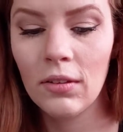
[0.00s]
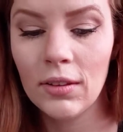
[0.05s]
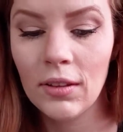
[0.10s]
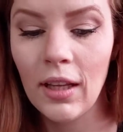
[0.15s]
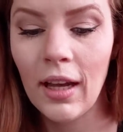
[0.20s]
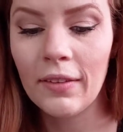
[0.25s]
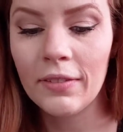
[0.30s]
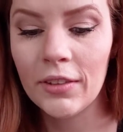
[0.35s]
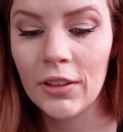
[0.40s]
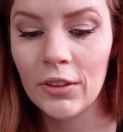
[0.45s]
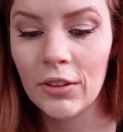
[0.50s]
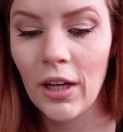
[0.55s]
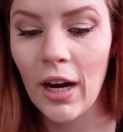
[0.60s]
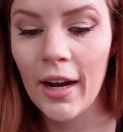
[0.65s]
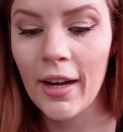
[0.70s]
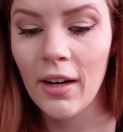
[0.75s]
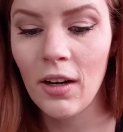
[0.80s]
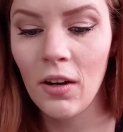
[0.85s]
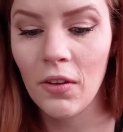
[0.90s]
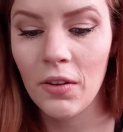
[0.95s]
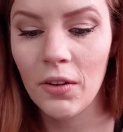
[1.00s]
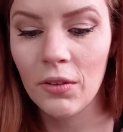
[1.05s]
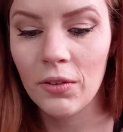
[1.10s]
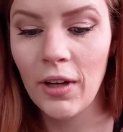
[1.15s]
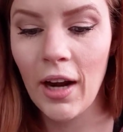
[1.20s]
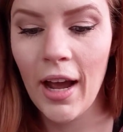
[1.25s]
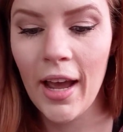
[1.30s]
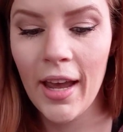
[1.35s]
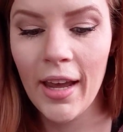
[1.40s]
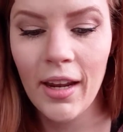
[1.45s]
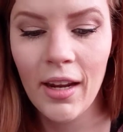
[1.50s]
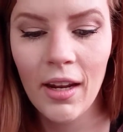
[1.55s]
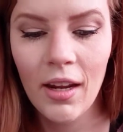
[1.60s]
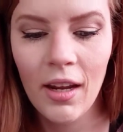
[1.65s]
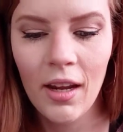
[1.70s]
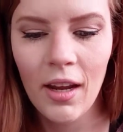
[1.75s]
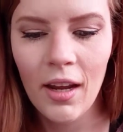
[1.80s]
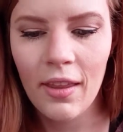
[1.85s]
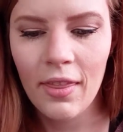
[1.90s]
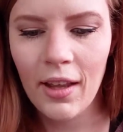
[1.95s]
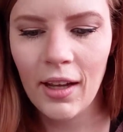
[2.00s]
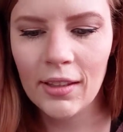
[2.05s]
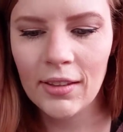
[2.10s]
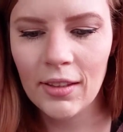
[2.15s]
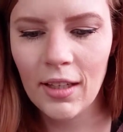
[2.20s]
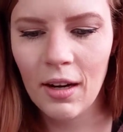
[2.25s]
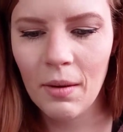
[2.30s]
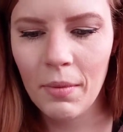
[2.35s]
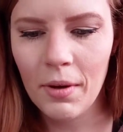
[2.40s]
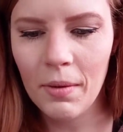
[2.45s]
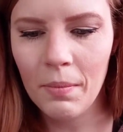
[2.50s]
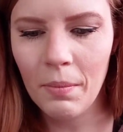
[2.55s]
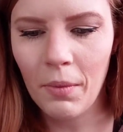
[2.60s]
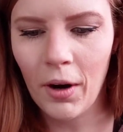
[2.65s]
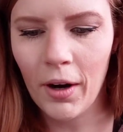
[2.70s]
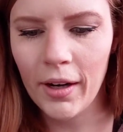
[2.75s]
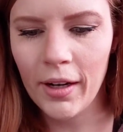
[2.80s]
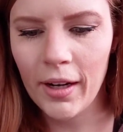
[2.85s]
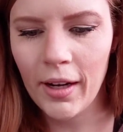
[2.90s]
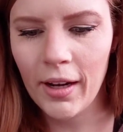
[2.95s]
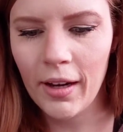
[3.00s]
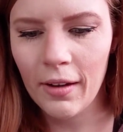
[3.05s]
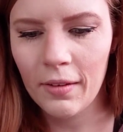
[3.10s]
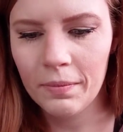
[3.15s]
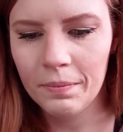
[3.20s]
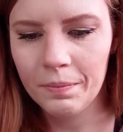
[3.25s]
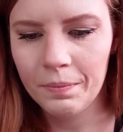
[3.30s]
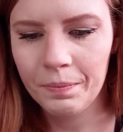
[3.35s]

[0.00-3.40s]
left to right on the right, and that's gonna be market.